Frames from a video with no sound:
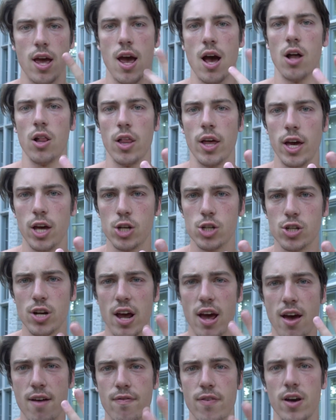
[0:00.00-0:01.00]
L H,
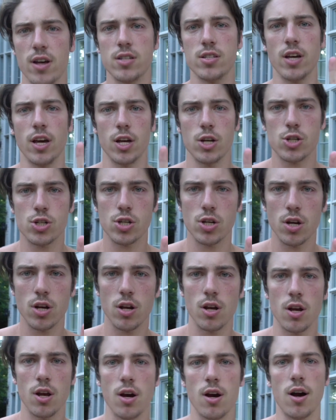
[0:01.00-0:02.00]
F S H.
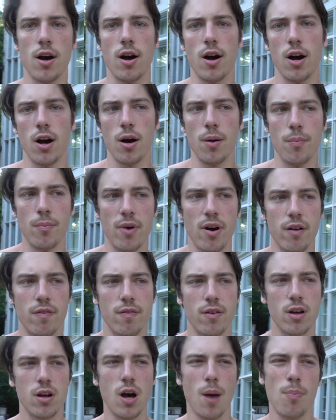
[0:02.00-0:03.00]
Um, a
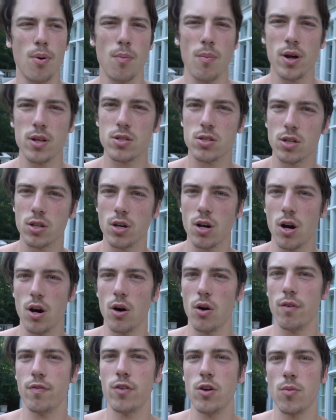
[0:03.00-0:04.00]
couple months
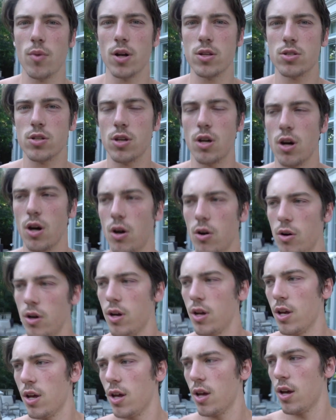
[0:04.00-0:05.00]
ago, a few months ago,
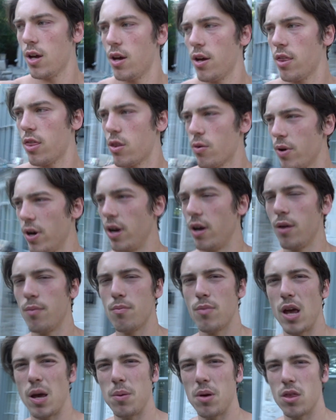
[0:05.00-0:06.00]
three,
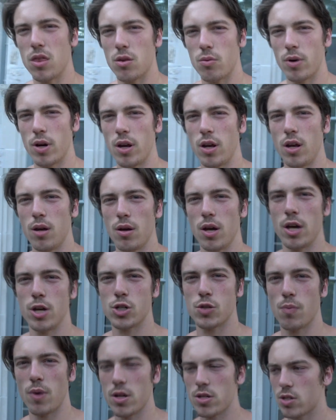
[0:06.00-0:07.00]
maybe
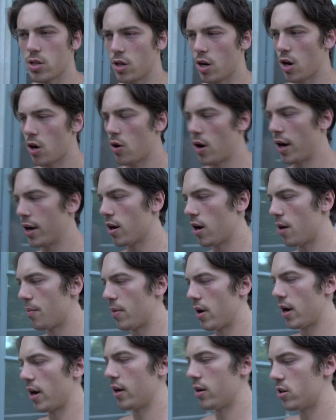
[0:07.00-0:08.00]
three-ish months ago, I got
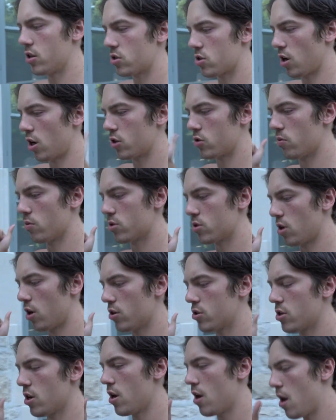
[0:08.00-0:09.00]
my testosterone
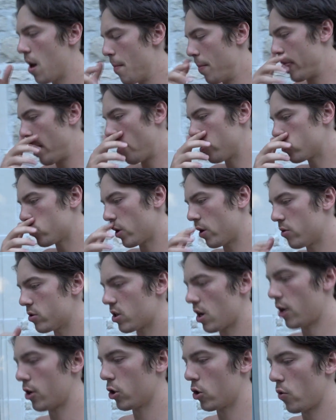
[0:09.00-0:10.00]
results. That was when I
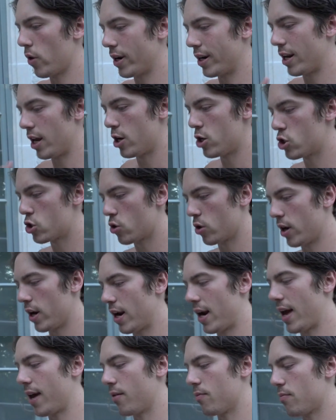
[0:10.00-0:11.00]
was undergoing an
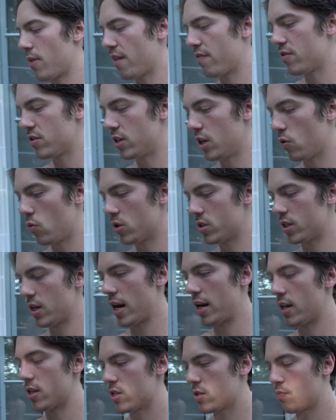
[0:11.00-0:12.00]
injury and I, my physique
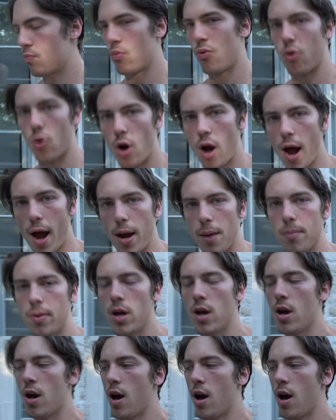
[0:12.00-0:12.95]
wasn't at its prime,